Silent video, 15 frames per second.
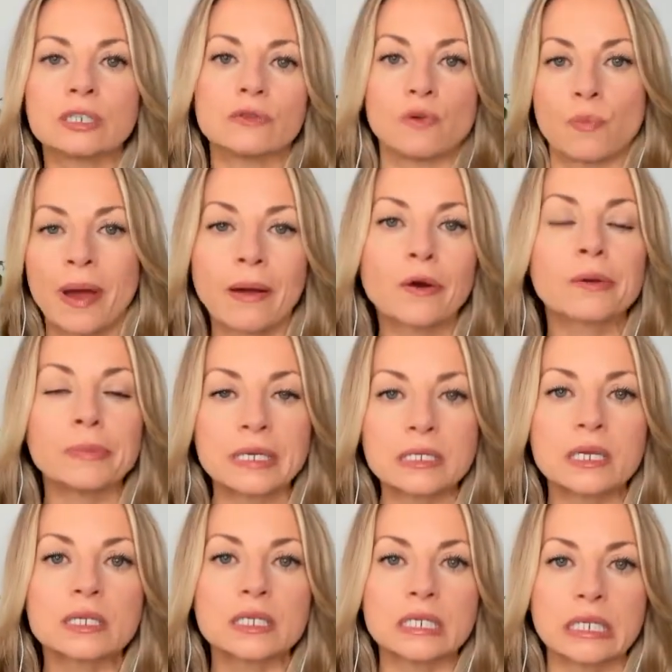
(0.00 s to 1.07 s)
about our
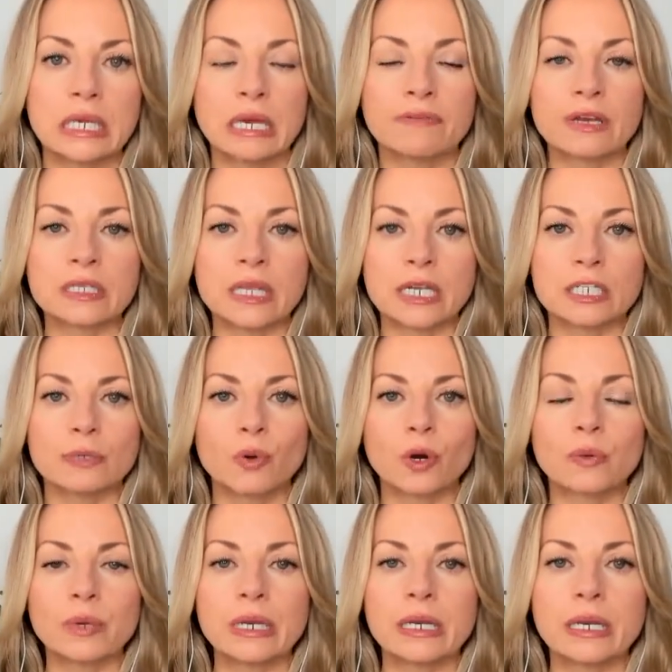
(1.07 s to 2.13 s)
business and to give us that
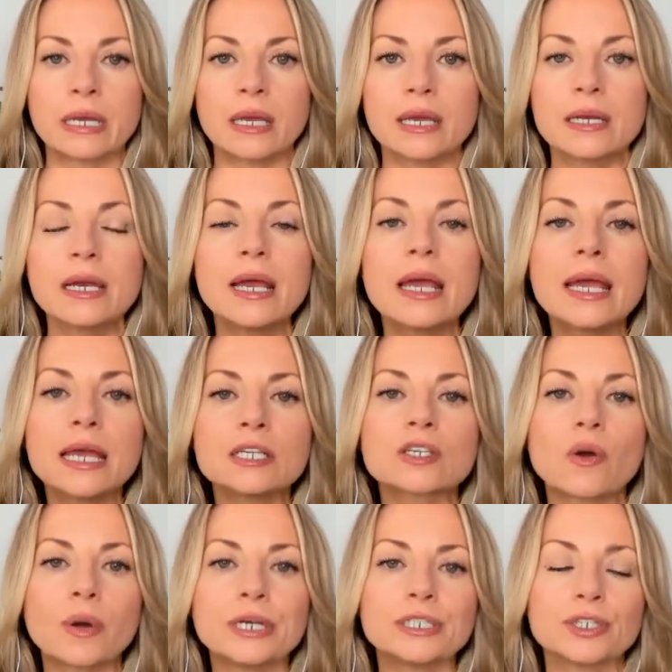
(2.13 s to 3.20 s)
support we need, is
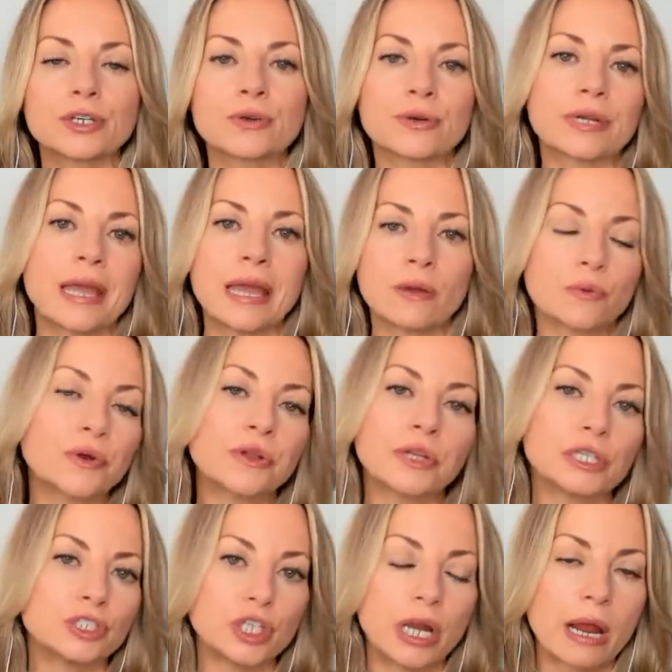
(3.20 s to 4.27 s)
going to create really
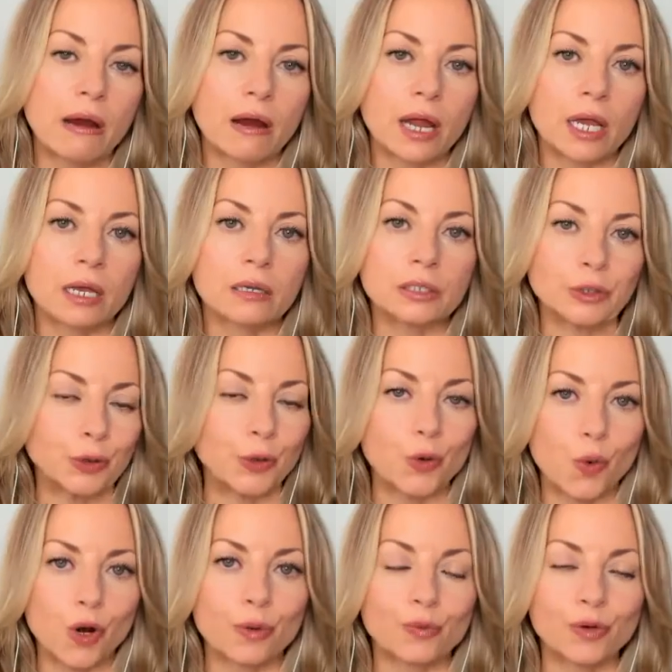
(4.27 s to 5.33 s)
generic,
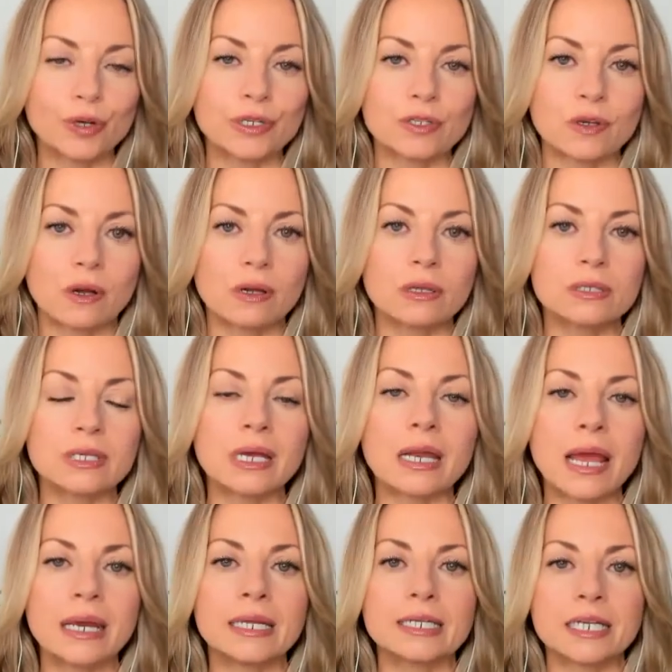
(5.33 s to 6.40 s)
lukewarm results. And
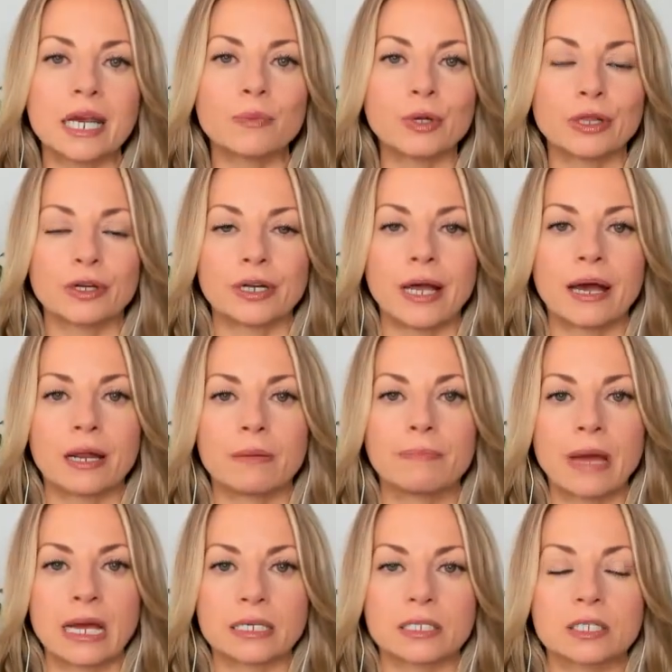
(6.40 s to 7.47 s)
anytime we learn how to
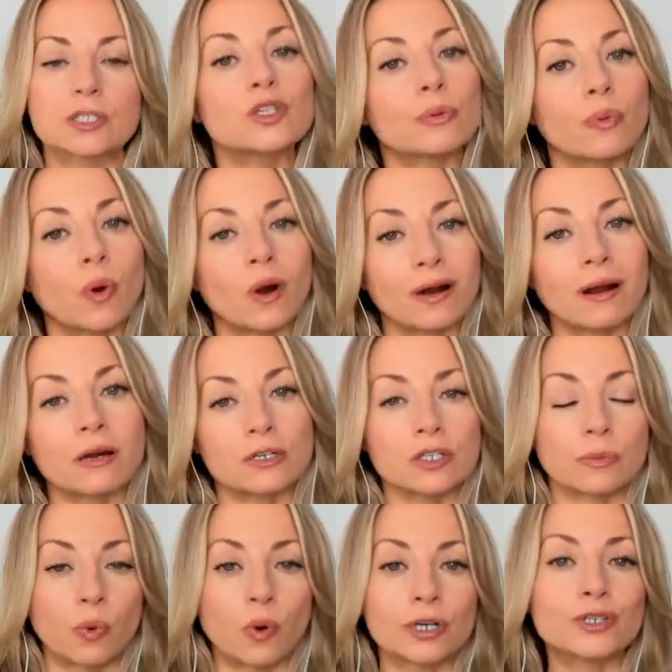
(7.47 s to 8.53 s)
best support our
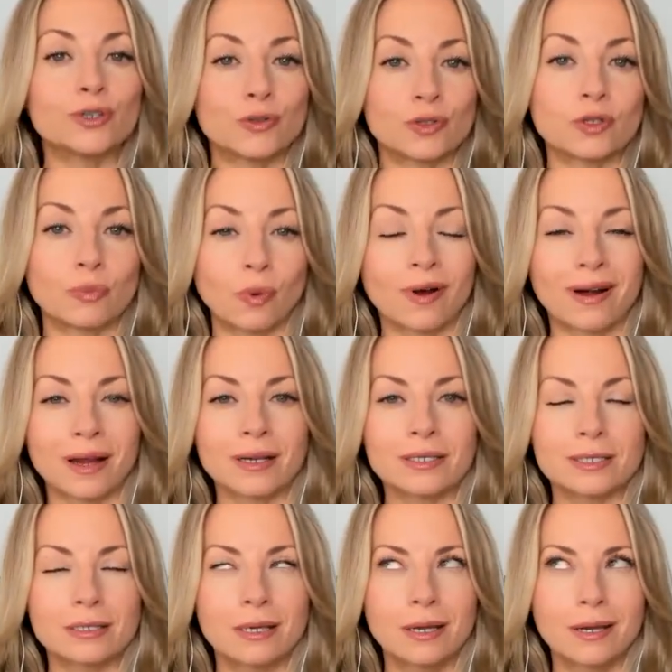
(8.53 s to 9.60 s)
support to support
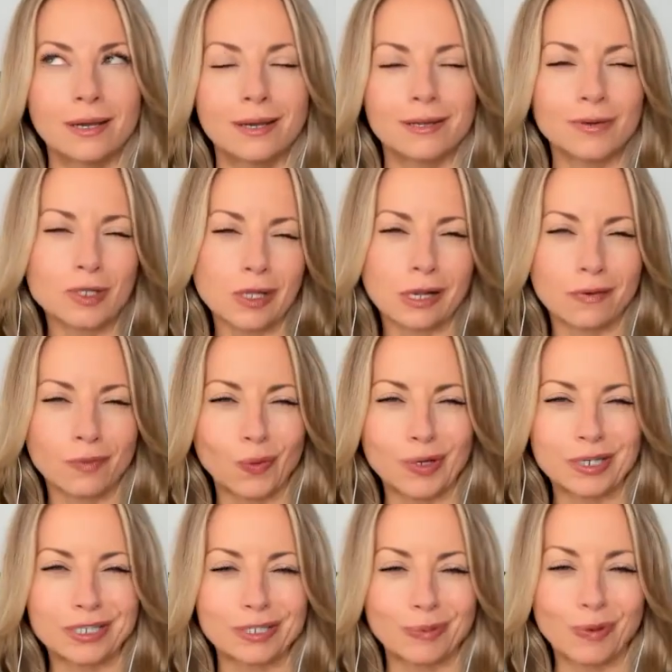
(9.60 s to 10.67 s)
us, there's a lot of the
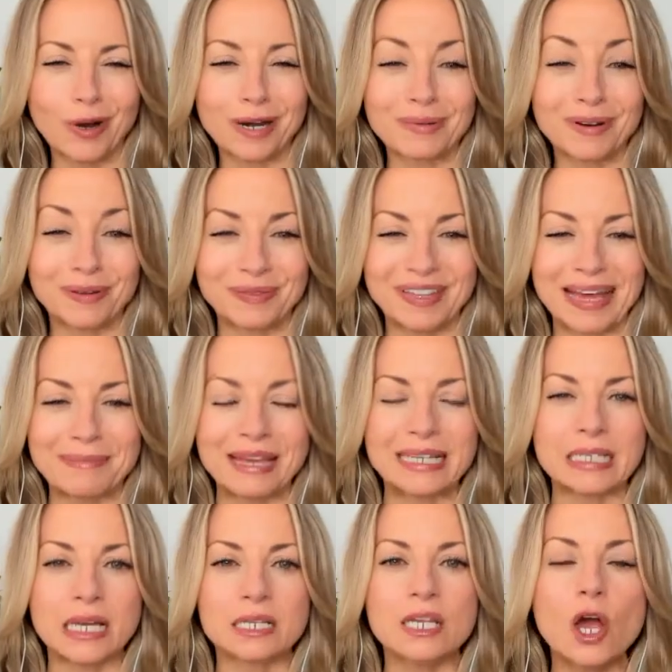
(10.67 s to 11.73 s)
word support, but hopefully that makes
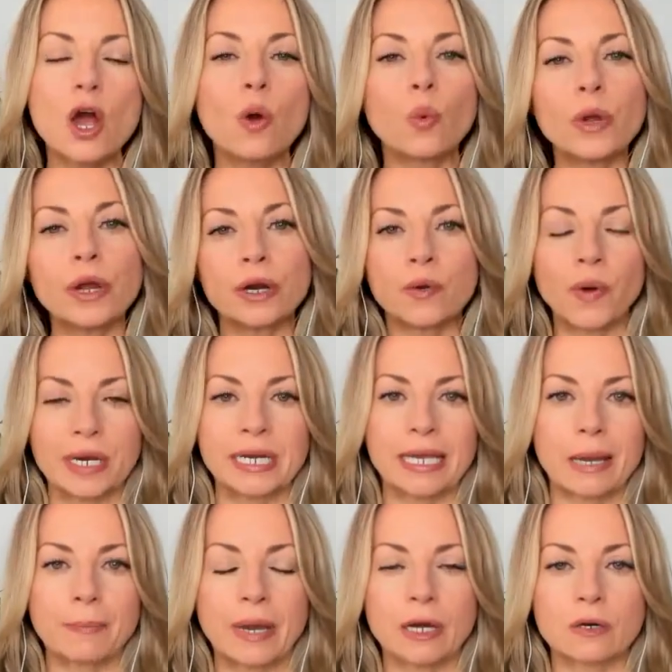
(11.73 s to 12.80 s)
sense, we are going to
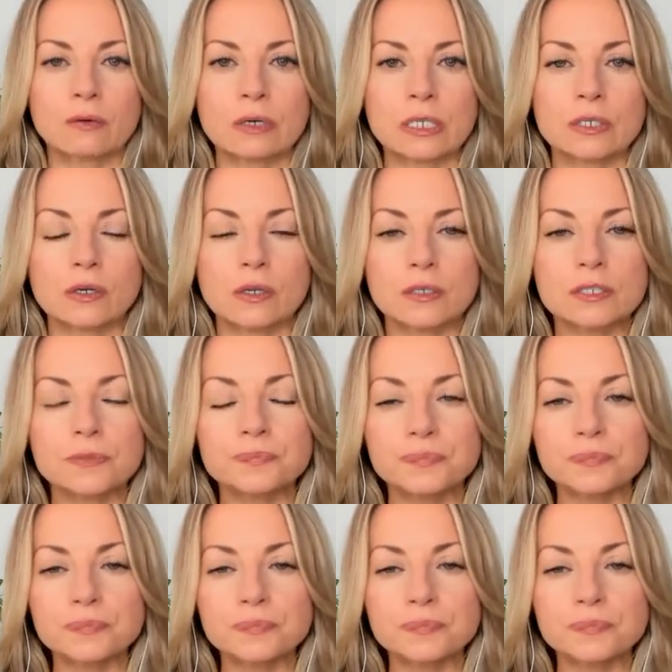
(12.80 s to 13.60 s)
get better results.